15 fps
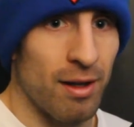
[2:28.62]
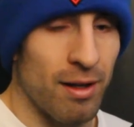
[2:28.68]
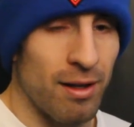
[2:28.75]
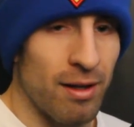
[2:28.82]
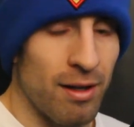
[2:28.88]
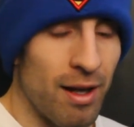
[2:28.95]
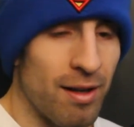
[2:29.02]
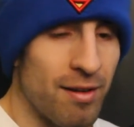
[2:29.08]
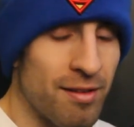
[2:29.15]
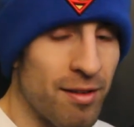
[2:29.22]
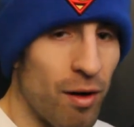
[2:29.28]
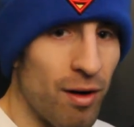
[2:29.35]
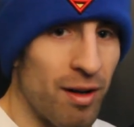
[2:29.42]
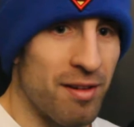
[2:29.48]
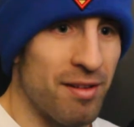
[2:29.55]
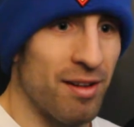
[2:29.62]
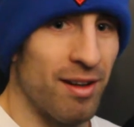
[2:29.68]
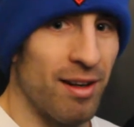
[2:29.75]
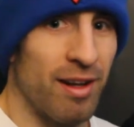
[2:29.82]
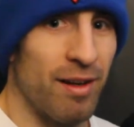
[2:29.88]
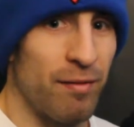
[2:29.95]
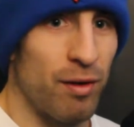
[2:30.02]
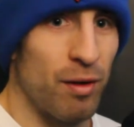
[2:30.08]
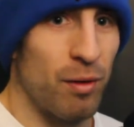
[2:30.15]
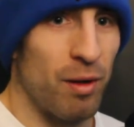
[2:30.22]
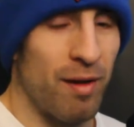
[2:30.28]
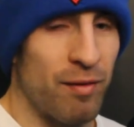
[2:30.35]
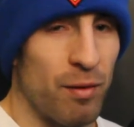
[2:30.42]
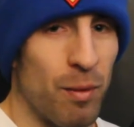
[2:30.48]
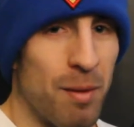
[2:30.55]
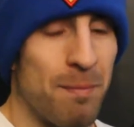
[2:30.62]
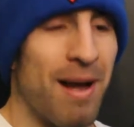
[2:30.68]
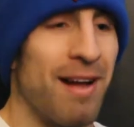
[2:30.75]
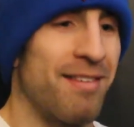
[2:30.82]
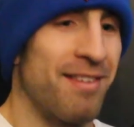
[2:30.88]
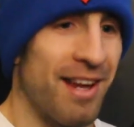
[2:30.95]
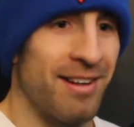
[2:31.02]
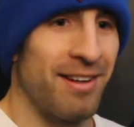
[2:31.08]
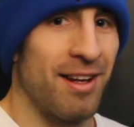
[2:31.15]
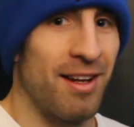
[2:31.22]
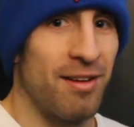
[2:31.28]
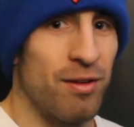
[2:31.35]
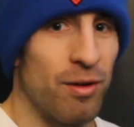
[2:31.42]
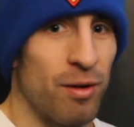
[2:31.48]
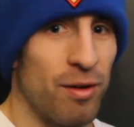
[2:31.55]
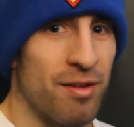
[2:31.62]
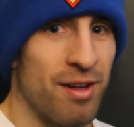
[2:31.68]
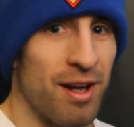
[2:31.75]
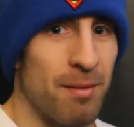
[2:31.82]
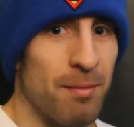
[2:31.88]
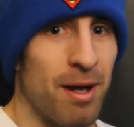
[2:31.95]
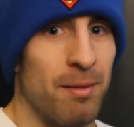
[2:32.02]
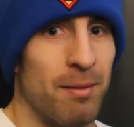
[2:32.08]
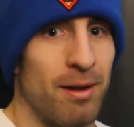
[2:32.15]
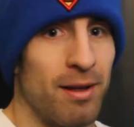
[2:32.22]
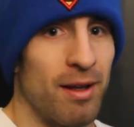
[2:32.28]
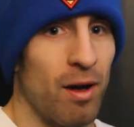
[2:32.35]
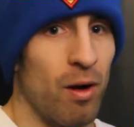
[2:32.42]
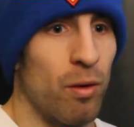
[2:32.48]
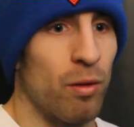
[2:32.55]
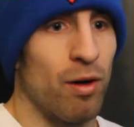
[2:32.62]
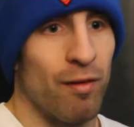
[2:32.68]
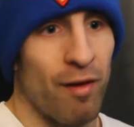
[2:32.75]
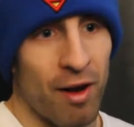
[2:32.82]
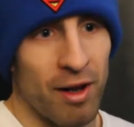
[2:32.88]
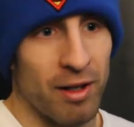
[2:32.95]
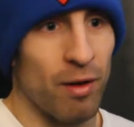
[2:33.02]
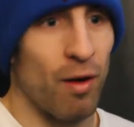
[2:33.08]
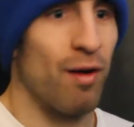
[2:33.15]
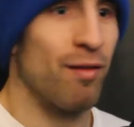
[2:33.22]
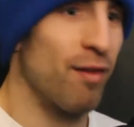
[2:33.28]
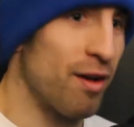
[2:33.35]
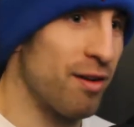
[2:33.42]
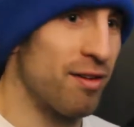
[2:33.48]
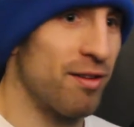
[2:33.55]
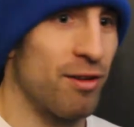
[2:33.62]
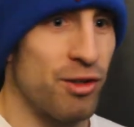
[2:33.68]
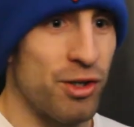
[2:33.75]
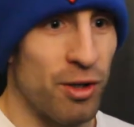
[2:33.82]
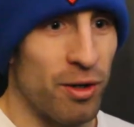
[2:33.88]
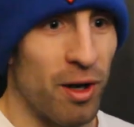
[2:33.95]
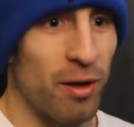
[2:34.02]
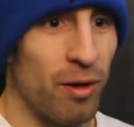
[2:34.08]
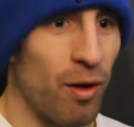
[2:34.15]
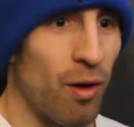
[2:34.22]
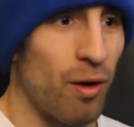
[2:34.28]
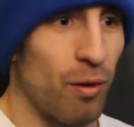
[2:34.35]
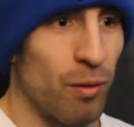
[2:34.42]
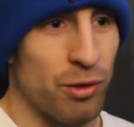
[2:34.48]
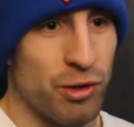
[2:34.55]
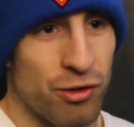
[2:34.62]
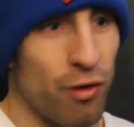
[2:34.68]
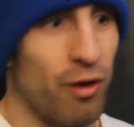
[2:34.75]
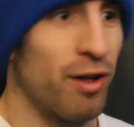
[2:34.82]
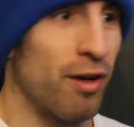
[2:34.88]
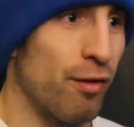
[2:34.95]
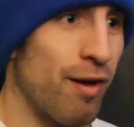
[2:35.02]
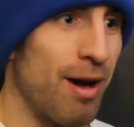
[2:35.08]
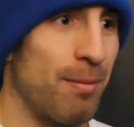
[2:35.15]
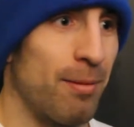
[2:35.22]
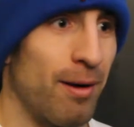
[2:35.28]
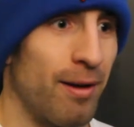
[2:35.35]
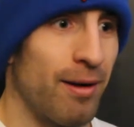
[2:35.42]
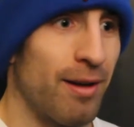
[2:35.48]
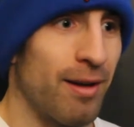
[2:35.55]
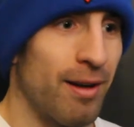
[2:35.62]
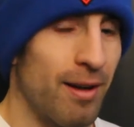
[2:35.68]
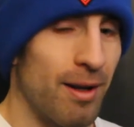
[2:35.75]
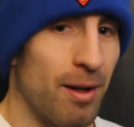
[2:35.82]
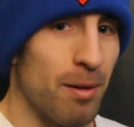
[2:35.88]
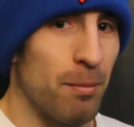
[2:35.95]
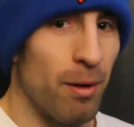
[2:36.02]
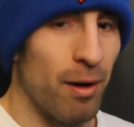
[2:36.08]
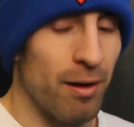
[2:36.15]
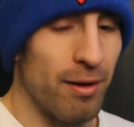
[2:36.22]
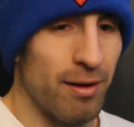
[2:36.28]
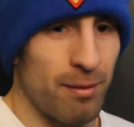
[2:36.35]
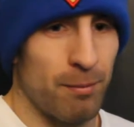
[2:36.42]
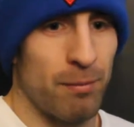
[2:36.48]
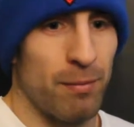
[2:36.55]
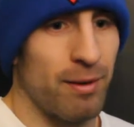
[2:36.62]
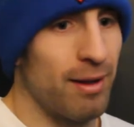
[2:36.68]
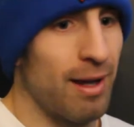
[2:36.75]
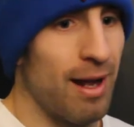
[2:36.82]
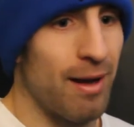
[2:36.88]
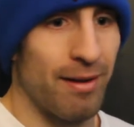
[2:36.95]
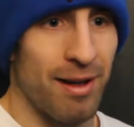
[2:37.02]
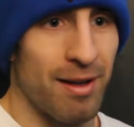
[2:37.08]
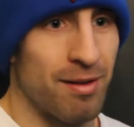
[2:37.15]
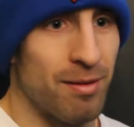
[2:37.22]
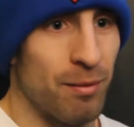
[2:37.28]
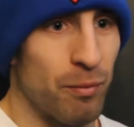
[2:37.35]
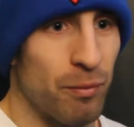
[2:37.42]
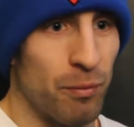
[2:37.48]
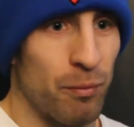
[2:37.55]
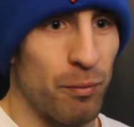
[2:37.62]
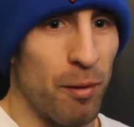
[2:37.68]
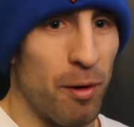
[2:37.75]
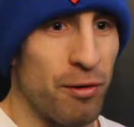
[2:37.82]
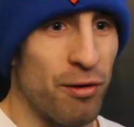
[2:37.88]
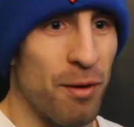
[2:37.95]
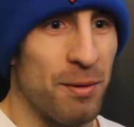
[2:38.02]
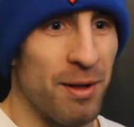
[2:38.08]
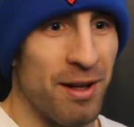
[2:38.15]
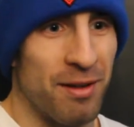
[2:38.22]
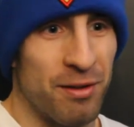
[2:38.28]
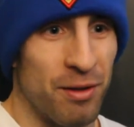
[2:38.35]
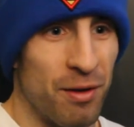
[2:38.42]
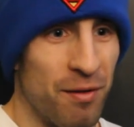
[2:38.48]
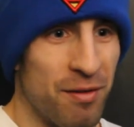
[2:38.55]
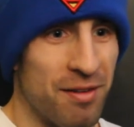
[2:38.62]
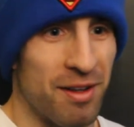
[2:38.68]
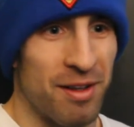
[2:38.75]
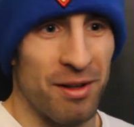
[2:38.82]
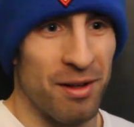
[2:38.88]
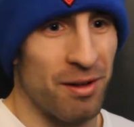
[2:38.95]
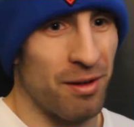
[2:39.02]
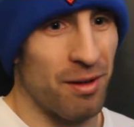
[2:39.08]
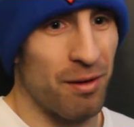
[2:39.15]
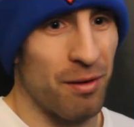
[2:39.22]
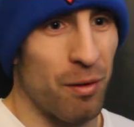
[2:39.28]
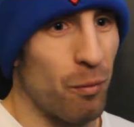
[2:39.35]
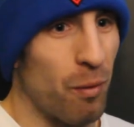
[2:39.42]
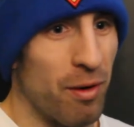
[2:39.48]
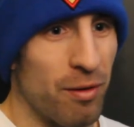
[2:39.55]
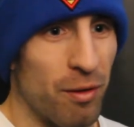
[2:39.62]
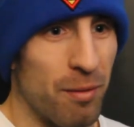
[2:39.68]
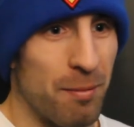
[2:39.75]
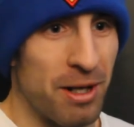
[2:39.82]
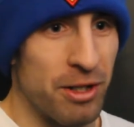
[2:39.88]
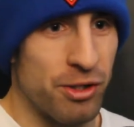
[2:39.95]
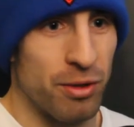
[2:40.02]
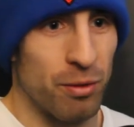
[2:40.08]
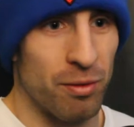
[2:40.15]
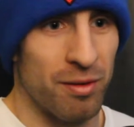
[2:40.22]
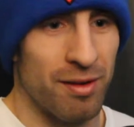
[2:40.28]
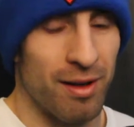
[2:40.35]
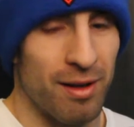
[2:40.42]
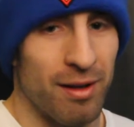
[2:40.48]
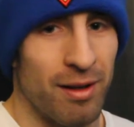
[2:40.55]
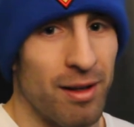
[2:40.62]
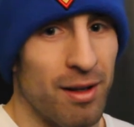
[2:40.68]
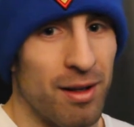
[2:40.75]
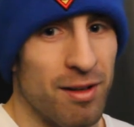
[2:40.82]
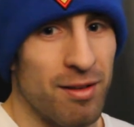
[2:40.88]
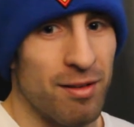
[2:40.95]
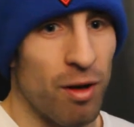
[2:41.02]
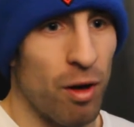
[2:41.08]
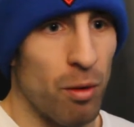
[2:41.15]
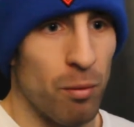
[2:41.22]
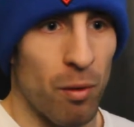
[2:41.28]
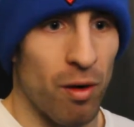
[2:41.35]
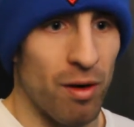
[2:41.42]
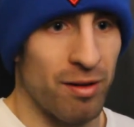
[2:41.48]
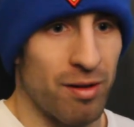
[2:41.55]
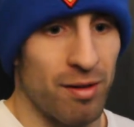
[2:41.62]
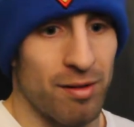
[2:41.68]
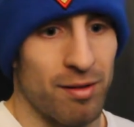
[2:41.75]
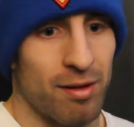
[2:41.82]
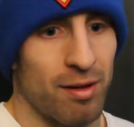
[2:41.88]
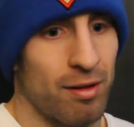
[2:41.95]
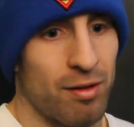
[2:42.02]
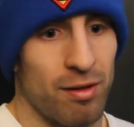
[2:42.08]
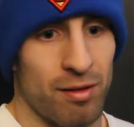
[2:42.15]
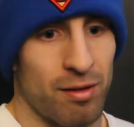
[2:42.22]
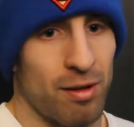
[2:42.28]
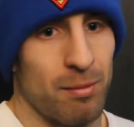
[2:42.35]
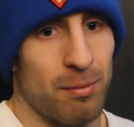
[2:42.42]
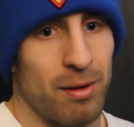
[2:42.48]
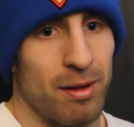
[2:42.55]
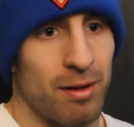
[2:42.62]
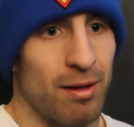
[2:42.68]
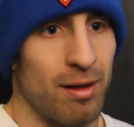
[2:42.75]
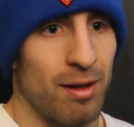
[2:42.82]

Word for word: Yeah, stylistically, if you if you went back ten years, you could say maybe oh karate guy versus a judo guy or striker grappler, but nowadays by the time you get to UFC, you, you're not one dimensional. So style wise, it's just going to be